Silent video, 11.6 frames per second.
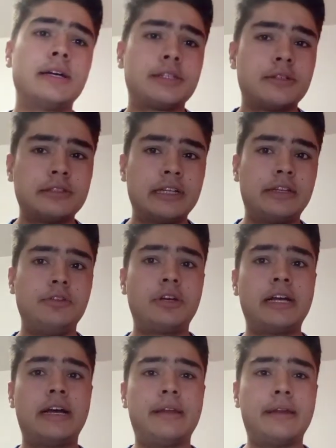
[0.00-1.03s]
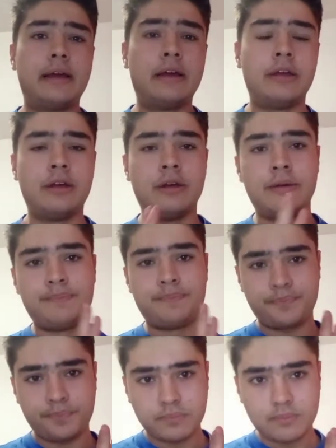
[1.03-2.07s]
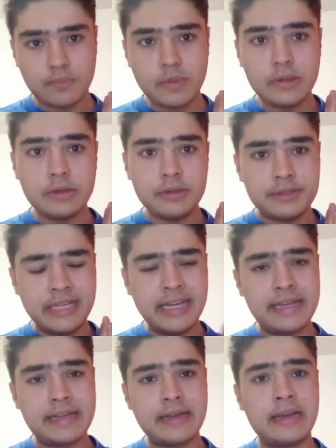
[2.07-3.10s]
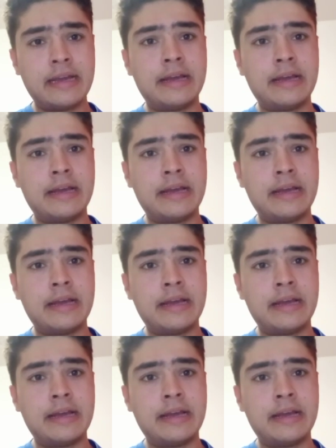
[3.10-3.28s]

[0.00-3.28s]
so that you can take